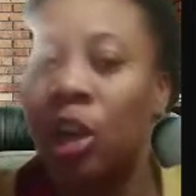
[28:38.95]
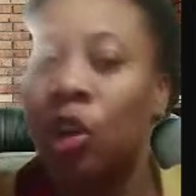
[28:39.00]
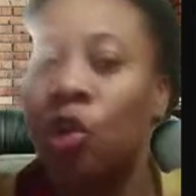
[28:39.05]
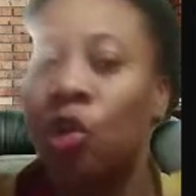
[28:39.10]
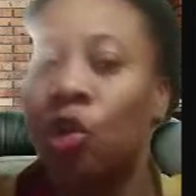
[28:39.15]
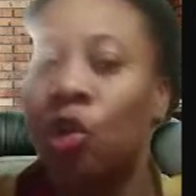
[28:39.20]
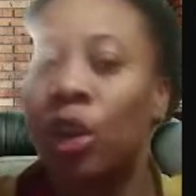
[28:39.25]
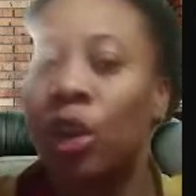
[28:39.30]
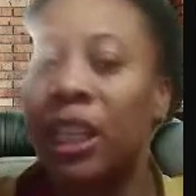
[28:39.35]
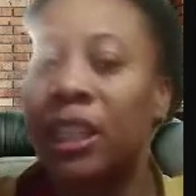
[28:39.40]

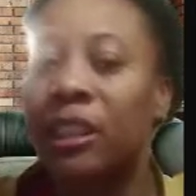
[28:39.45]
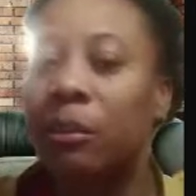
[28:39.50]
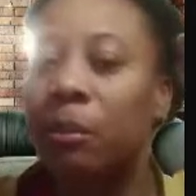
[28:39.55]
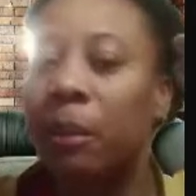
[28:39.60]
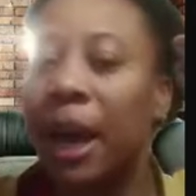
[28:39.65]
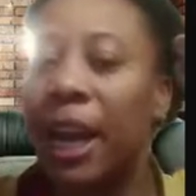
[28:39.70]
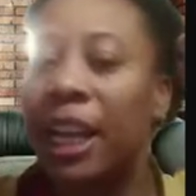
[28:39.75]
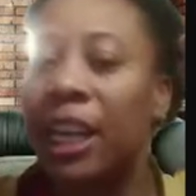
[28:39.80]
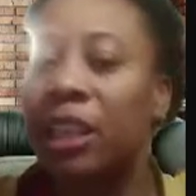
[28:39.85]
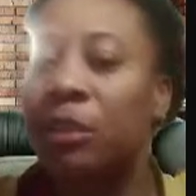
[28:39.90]
Risk
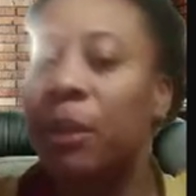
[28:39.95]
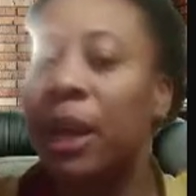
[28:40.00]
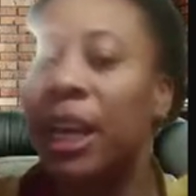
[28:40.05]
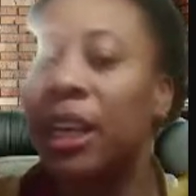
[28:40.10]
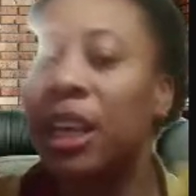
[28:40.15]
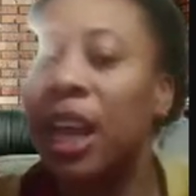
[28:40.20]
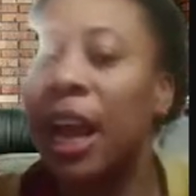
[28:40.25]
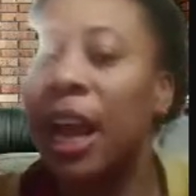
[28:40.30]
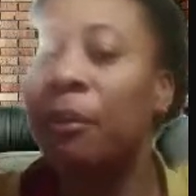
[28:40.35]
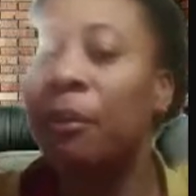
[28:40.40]

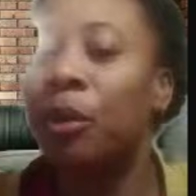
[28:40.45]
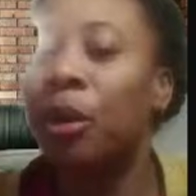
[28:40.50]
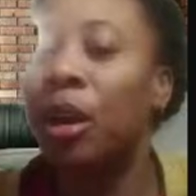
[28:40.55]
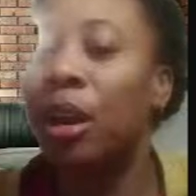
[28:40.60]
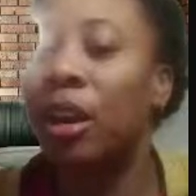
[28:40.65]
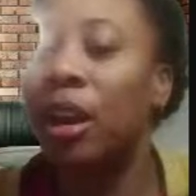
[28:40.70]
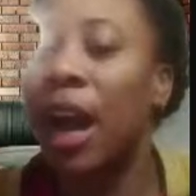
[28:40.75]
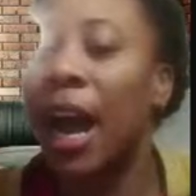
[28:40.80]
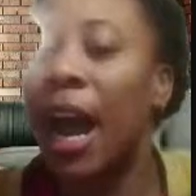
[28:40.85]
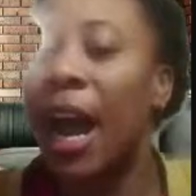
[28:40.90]
management help you
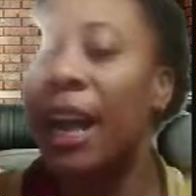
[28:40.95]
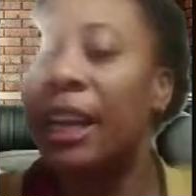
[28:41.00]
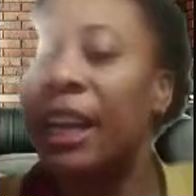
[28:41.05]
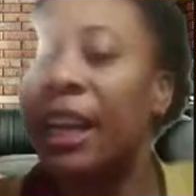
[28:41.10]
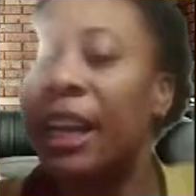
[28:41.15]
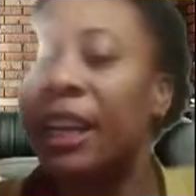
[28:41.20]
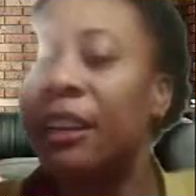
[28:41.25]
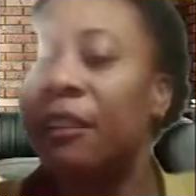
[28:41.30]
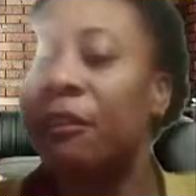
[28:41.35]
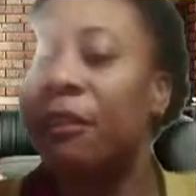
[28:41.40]
to
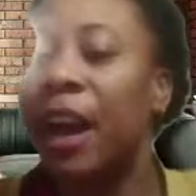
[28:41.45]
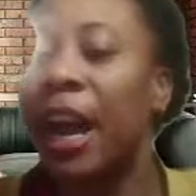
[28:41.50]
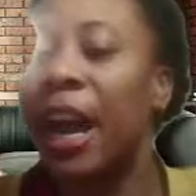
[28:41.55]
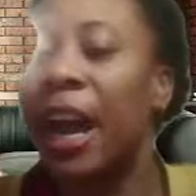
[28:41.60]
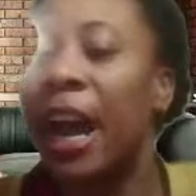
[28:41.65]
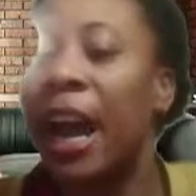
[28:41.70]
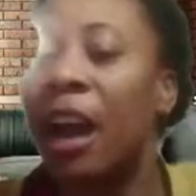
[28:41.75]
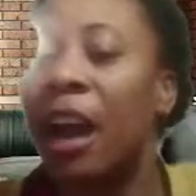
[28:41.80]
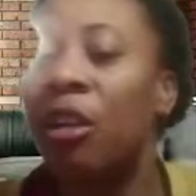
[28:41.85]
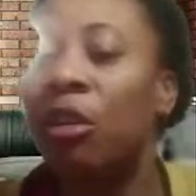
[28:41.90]
identify
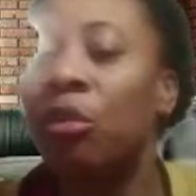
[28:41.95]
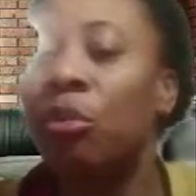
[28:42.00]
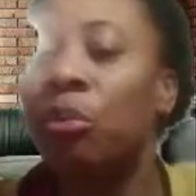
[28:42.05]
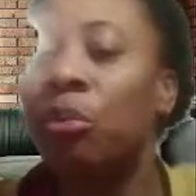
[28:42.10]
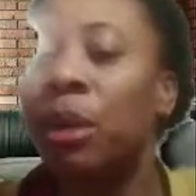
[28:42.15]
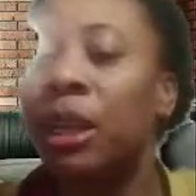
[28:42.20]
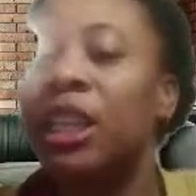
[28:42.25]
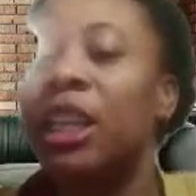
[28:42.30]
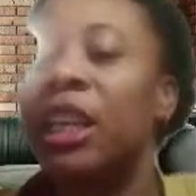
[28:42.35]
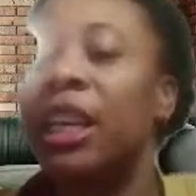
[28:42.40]
and
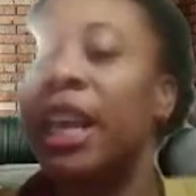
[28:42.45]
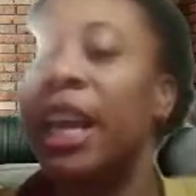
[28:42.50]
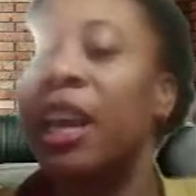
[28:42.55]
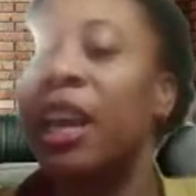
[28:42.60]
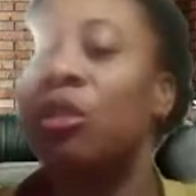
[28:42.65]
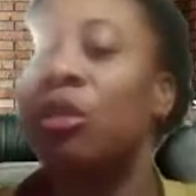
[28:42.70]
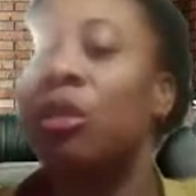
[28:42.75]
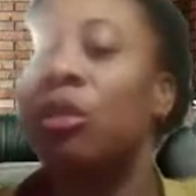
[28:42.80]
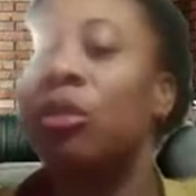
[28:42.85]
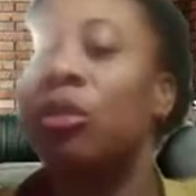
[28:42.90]

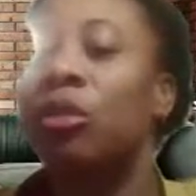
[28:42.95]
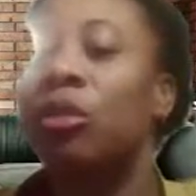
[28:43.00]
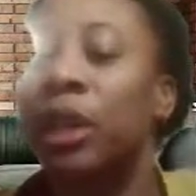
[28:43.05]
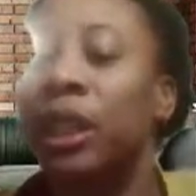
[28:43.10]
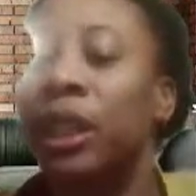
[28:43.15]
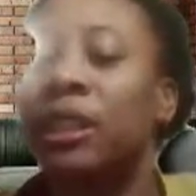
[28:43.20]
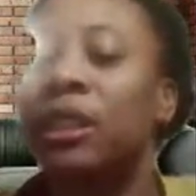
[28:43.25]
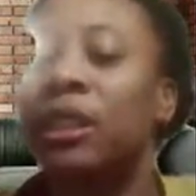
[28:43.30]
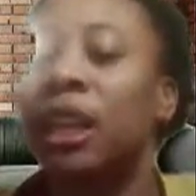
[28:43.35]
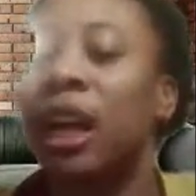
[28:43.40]
mitigate
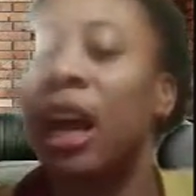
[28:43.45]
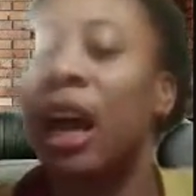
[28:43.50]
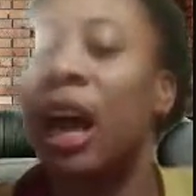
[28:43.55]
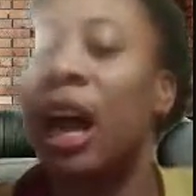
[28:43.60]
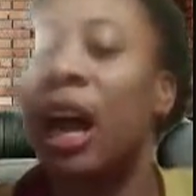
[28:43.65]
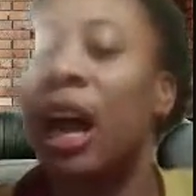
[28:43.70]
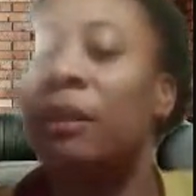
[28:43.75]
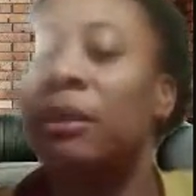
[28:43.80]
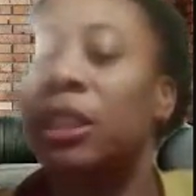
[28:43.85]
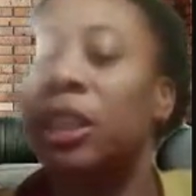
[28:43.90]
risk,
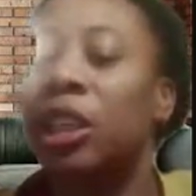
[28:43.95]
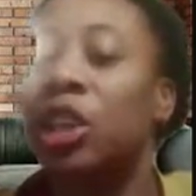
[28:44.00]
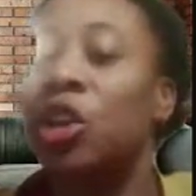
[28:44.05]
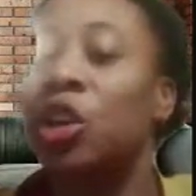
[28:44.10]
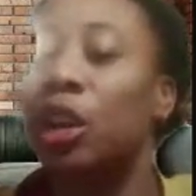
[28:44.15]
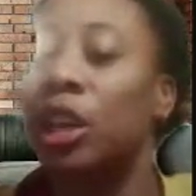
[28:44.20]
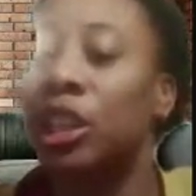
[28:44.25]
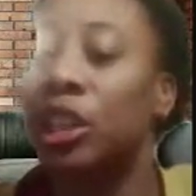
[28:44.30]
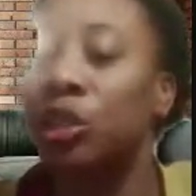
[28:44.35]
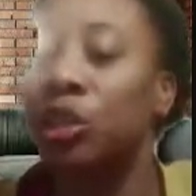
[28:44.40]

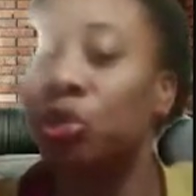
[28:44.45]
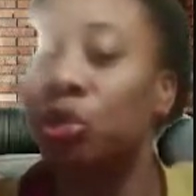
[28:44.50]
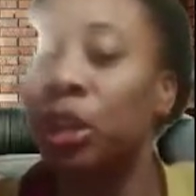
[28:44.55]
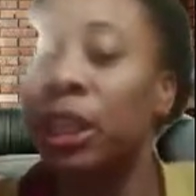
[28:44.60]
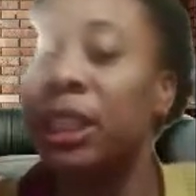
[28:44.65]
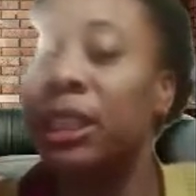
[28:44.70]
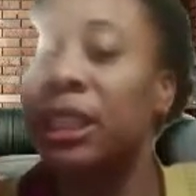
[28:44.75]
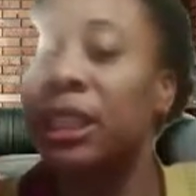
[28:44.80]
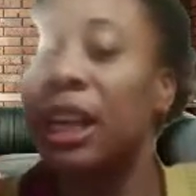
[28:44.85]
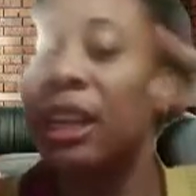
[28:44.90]
security
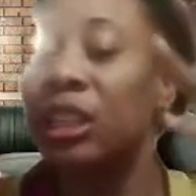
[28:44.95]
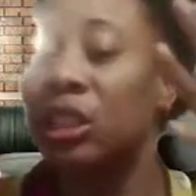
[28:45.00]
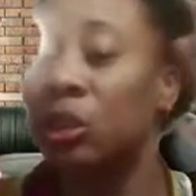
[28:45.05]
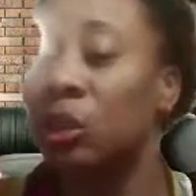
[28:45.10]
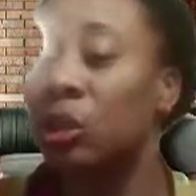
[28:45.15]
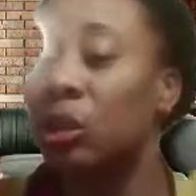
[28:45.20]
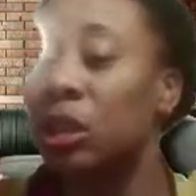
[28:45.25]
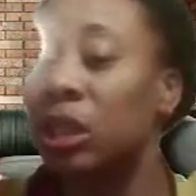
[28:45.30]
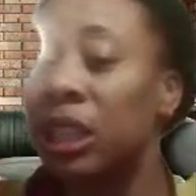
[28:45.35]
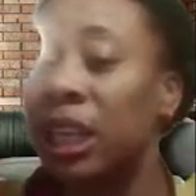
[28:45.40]
risk
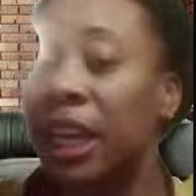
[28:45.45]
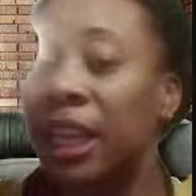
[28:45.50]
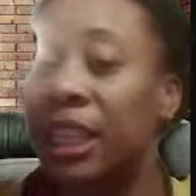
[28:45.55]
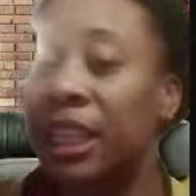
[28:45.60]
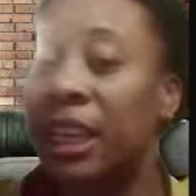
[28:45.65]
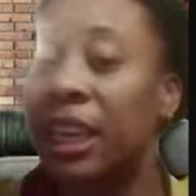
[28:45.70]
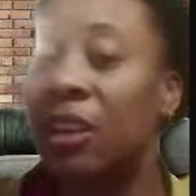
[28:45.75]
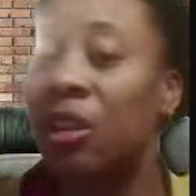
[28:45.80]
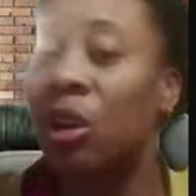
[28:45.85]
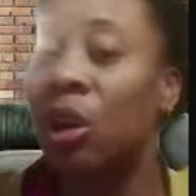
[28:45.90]

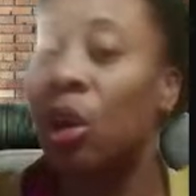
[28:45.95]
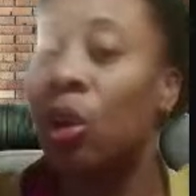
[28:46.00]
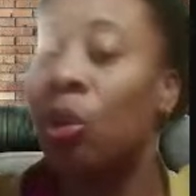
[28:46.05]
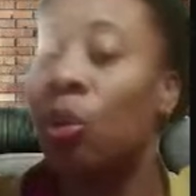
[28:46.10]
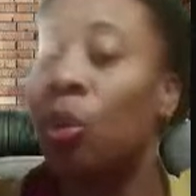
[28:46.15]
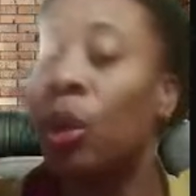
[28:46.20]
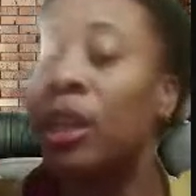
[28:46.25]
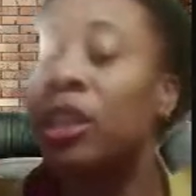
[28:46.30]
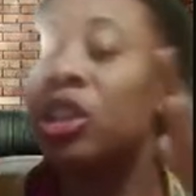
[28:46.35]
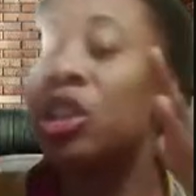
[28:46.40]
associated
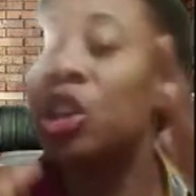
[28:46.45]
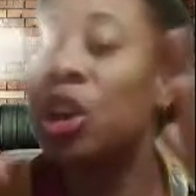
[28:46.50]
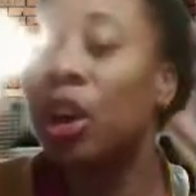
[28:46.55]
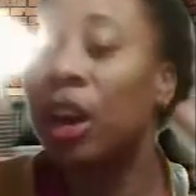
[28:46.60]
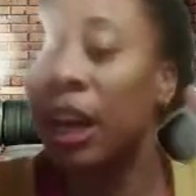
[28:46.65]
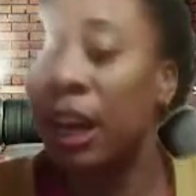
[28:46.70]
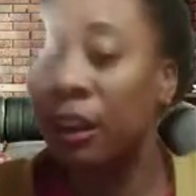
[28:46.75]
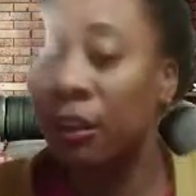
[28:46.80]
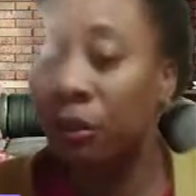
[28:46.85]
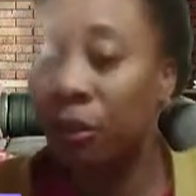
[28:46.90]
with your
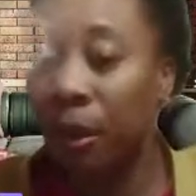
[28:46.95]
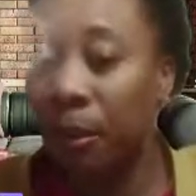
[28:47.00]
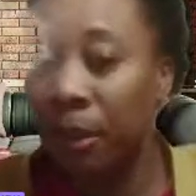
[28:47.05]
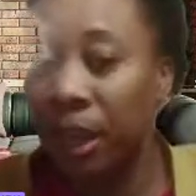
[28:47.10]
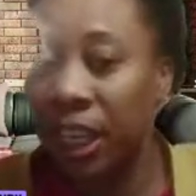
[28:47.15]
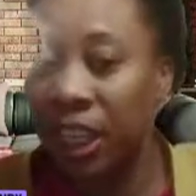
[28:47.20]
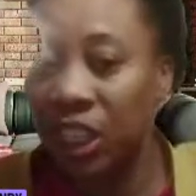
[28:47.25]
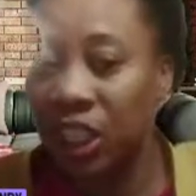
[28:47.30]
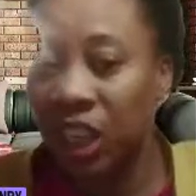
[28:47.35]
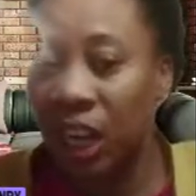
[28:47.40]

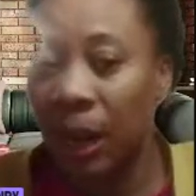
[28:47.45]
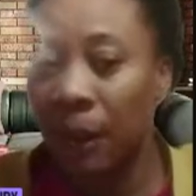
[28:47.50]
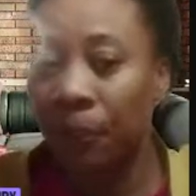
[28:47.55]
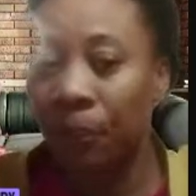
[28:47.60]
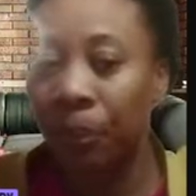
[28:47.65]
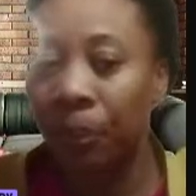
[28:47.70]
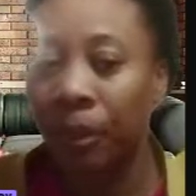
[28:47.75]
information.